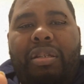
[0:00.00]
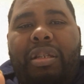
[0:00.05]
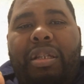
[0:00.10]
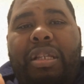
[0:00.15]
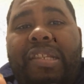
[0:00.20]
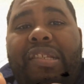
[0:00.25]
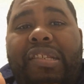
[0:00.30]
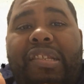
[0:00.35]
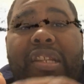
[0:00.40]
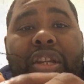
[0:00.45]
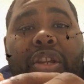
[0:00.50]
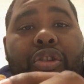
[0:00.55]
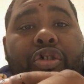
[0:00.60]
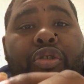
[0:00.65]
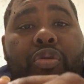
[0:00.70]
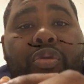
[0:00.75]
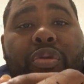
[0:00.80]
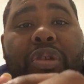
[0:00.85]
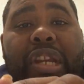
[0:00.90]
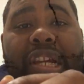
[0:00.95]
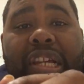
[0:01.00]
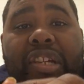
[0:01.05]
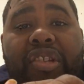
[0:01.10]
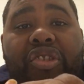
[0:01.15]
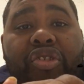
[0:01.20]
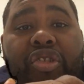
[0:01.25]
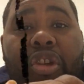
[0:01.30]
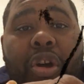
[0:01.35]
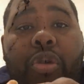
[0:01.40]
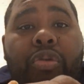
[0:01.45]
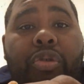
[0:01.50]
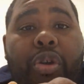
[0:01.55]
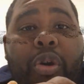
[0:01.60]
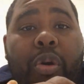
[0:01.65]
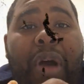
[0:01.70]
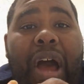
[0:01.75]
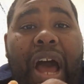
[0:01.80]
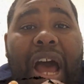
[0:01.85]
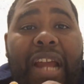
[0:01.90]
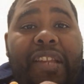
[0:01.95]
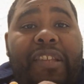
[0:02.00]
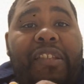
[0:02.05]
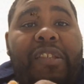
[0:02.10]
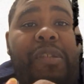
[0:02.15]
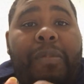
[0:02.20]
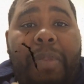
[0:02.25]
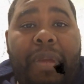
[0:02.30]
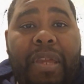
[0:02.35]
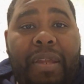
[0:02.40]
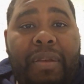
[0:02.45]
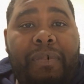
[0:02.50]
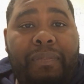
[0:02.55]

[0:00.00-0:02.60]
Listen, the new niggas don't know how to spit.